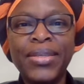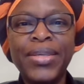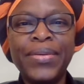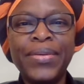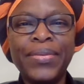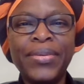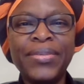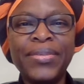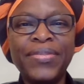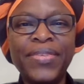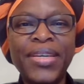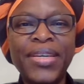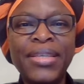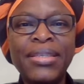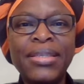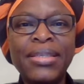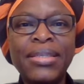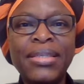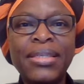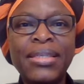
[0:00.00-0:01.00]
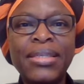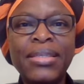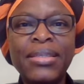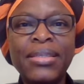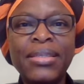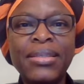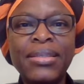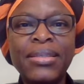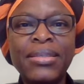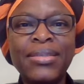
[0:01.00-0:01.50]
You will find the
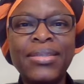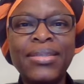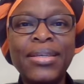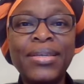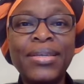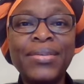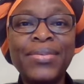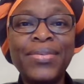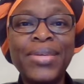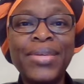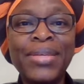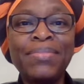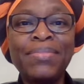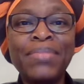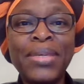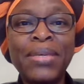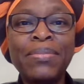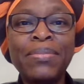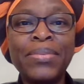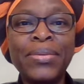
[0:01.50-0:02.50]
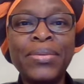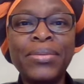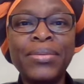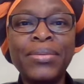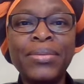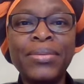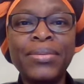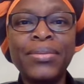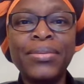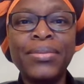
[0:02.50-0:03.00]
needy, genuine
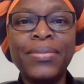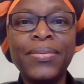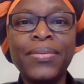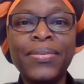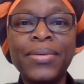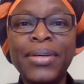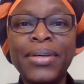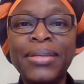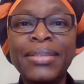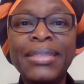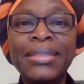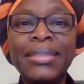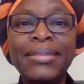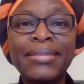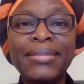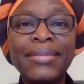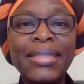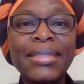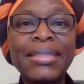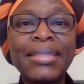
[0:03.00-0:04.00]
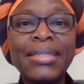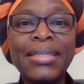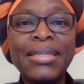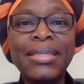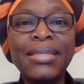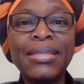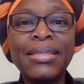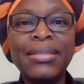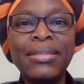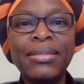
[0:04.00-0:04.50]
people who are in great
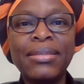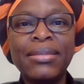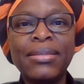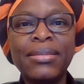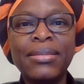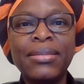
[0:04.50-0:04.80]
need.